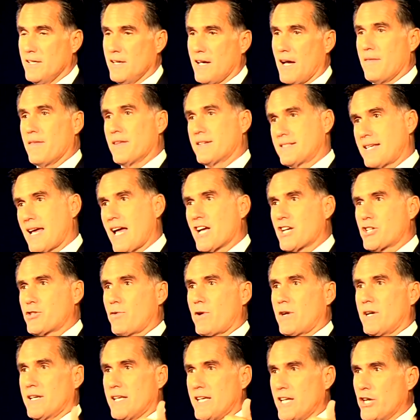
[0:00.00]
And the tax
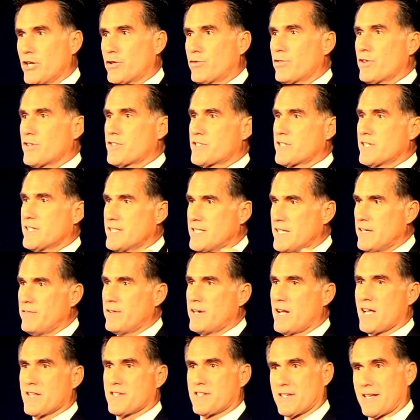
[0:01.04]
rate on interest,
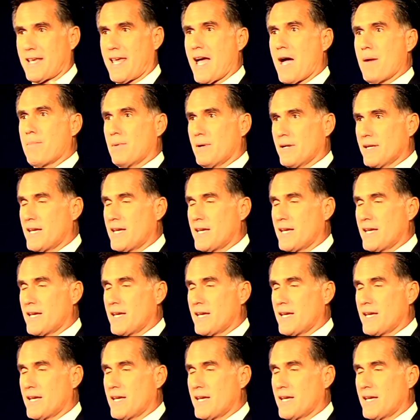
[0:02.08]
dividends, and capital